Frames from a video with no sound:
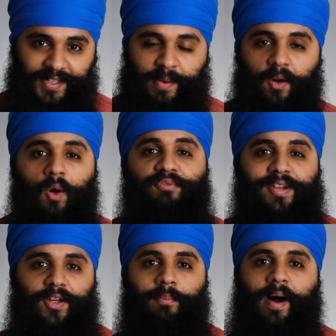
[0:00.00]
I made a whole
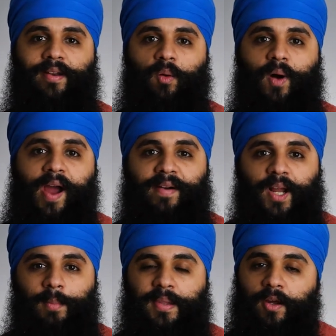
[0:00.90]
video about it, why I
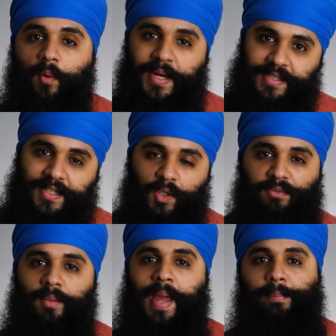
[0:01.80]
recommend the Oasis
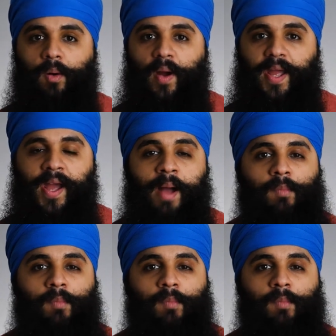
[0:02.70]
over the Paperwhite.